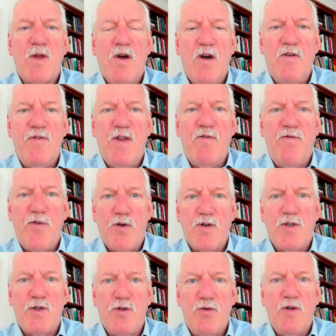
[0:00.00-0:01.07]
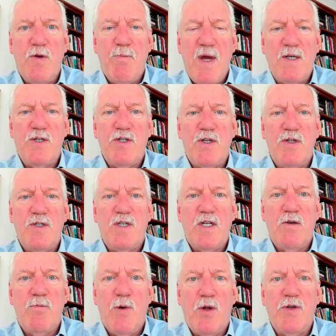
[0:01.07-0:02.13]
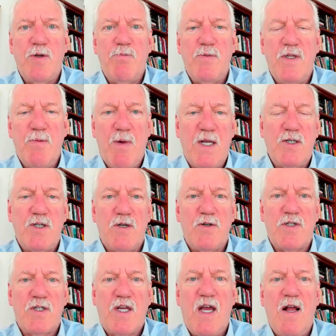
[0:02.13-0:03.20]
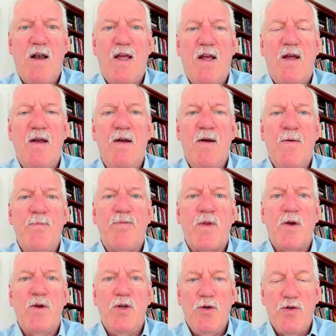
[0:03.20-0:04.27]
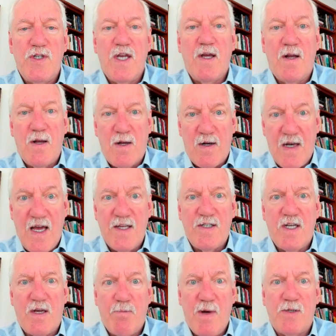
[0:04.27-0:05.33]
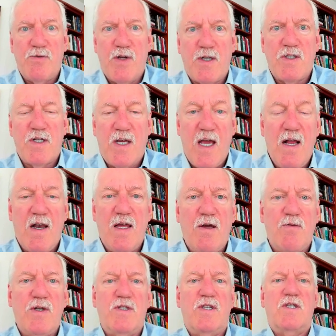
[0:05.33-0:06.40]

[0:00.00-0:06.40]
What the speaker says: of the first two dimensions in the multidimensional scaling using classic metric scaling, which